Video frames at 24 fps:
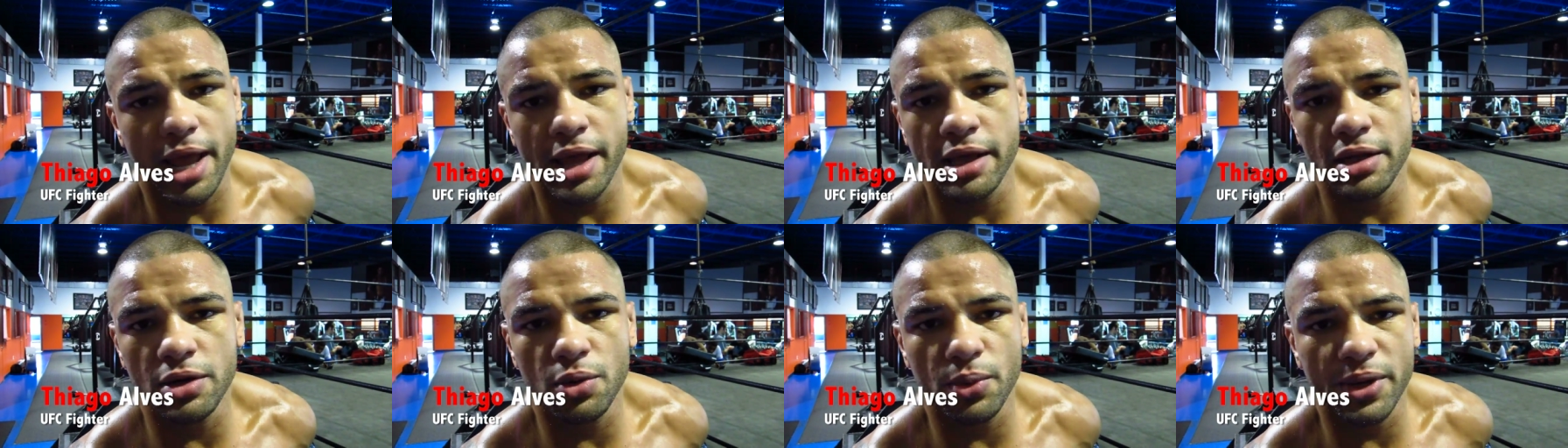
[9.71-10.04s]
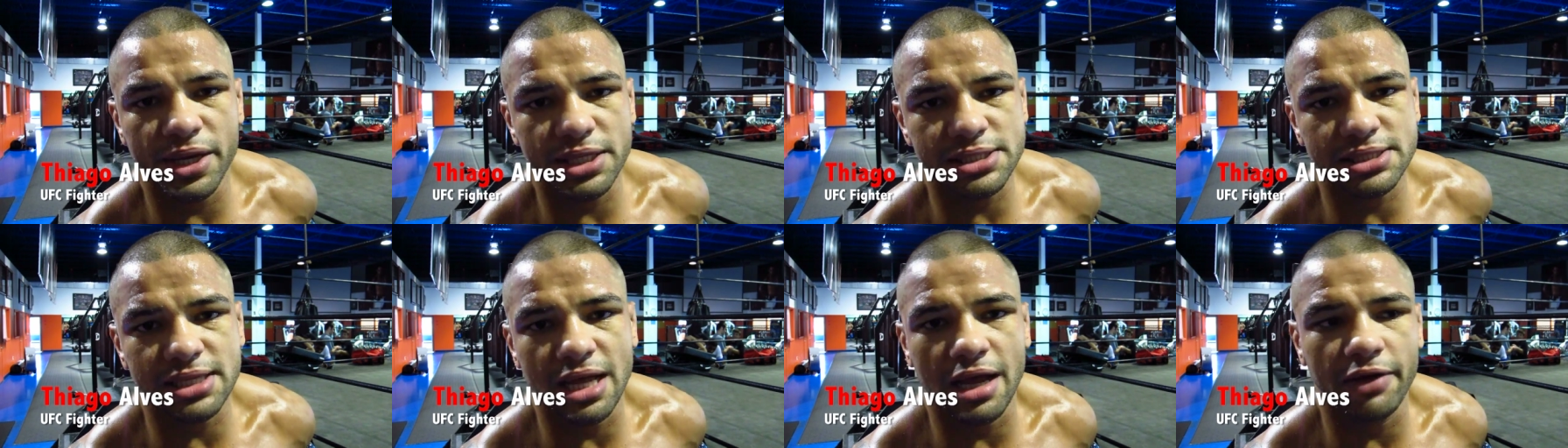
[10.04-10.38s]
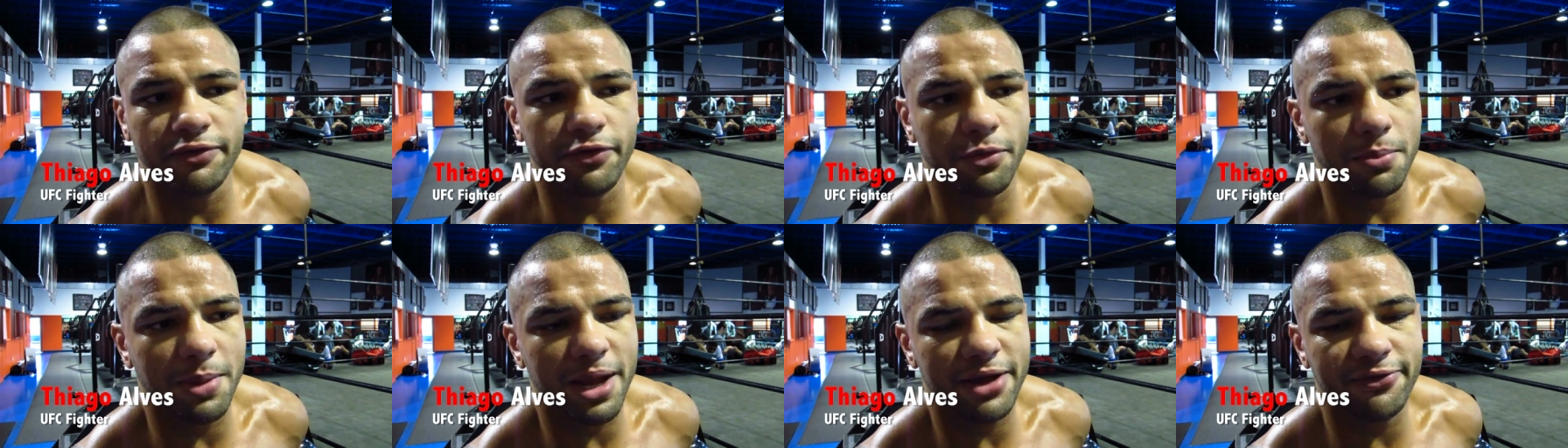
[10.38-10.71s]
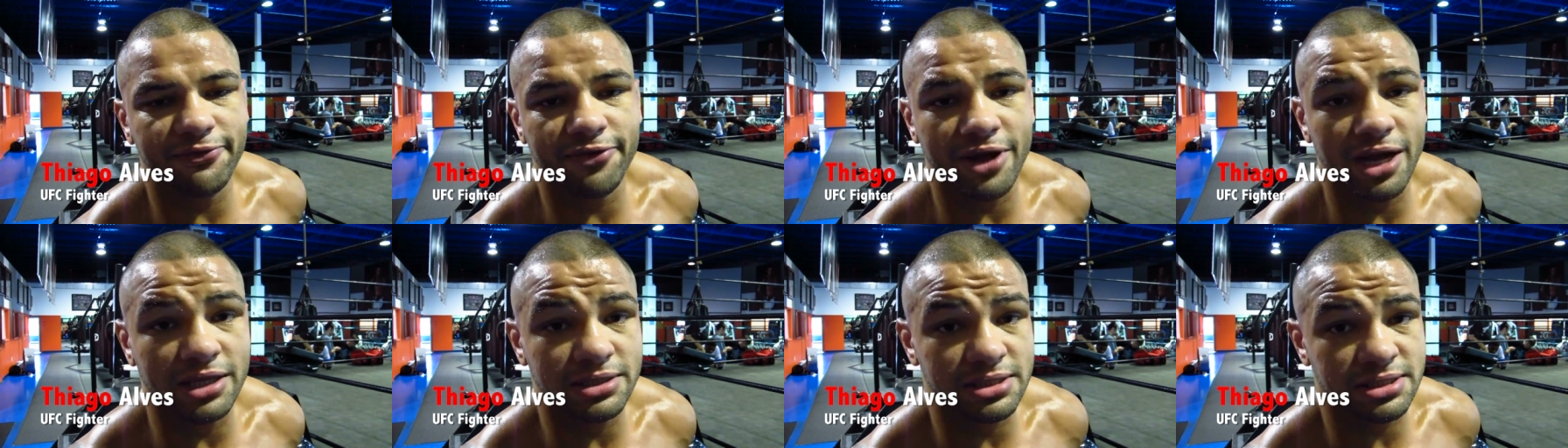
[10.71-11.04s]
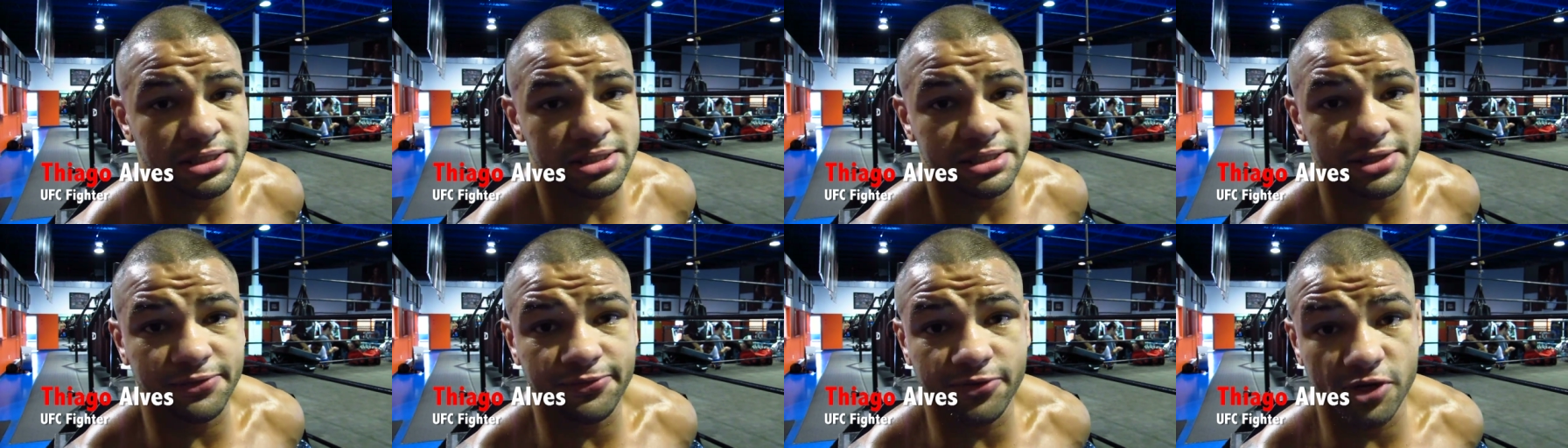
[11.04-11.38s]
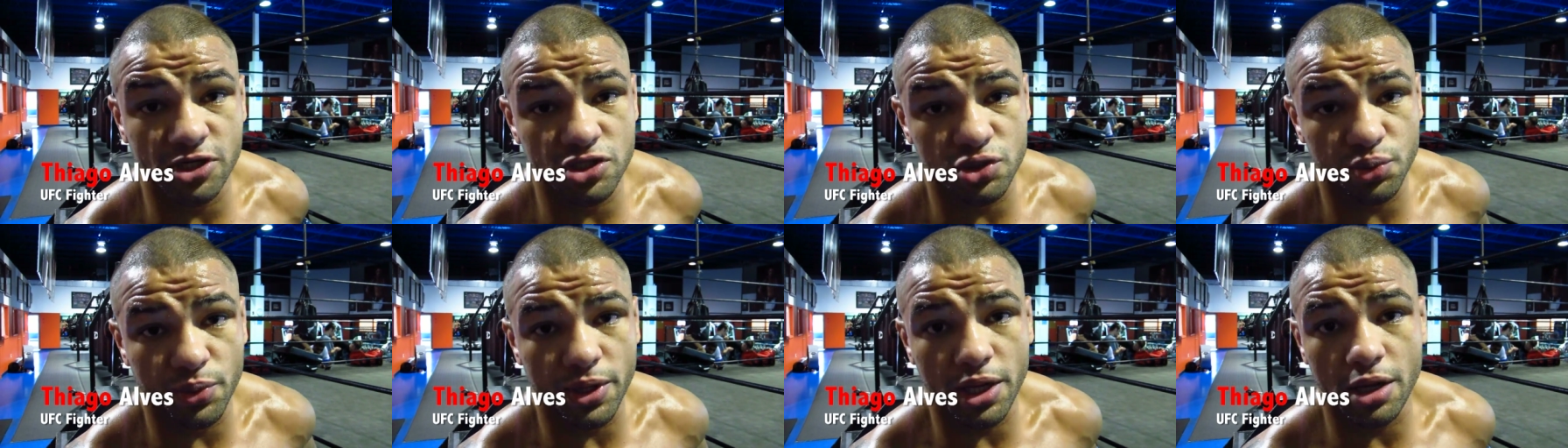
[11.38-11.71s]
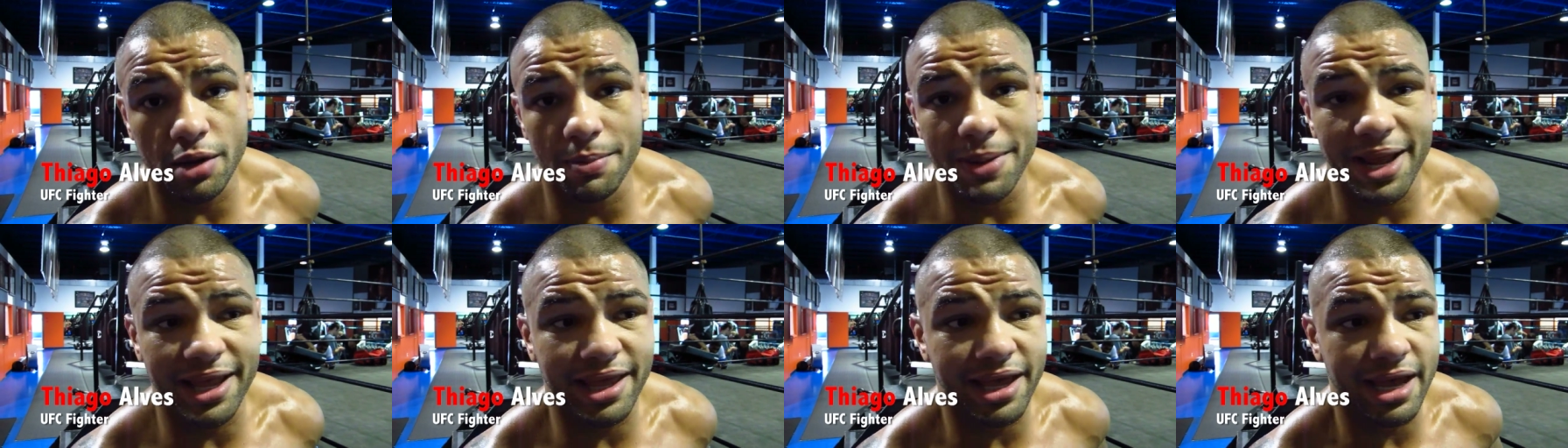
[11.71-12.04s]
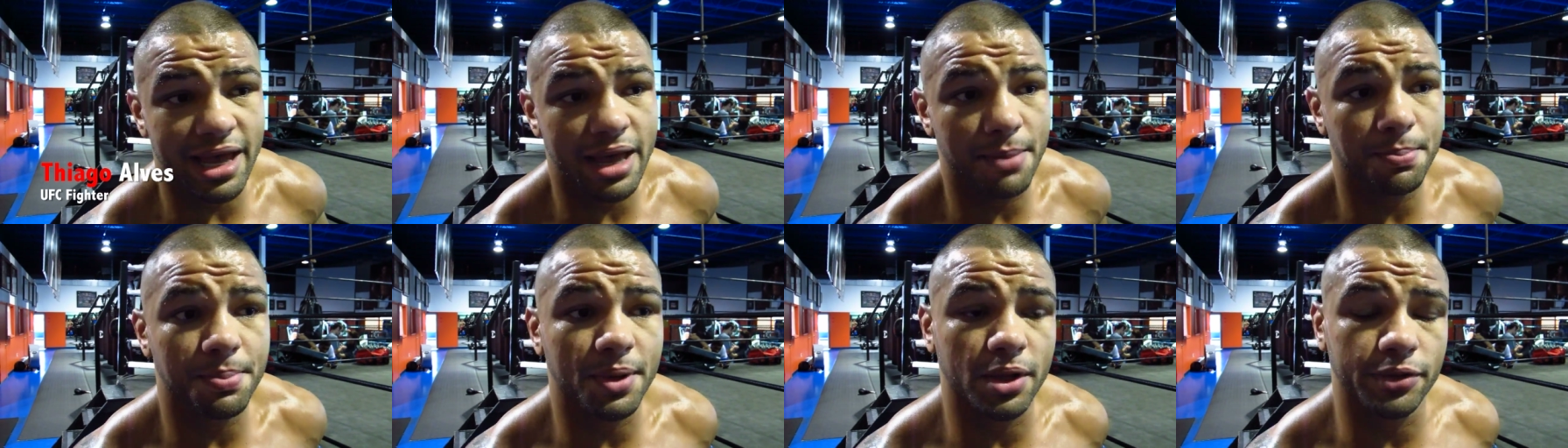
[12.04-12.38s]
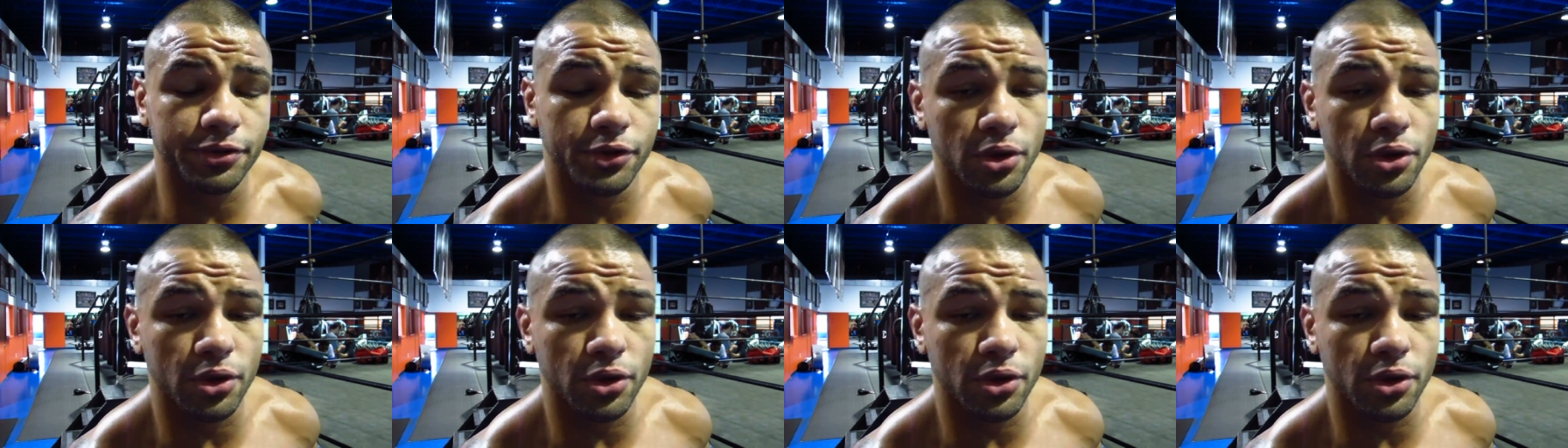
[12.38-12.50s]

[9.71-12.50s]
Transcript: eight weeks out of my fight. This is the first week of my camp.